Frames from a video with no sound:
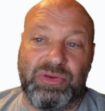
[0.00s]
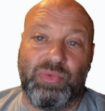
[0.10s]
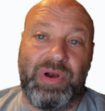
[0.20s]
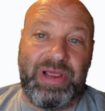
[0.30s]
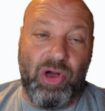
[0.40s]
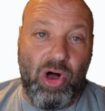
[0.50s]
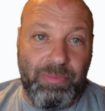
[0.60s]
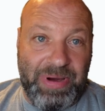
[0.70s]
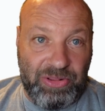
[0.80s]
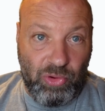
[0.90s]
is when I
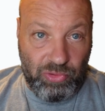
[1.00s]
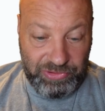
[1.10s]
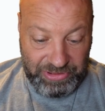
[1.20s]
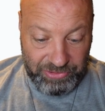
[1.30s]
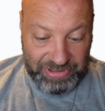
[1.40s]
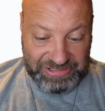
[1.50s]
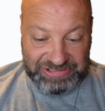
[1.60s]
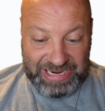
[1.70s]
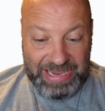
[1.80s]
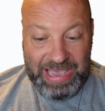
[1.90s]
call my local dealer and I
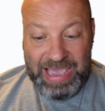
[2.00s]
say,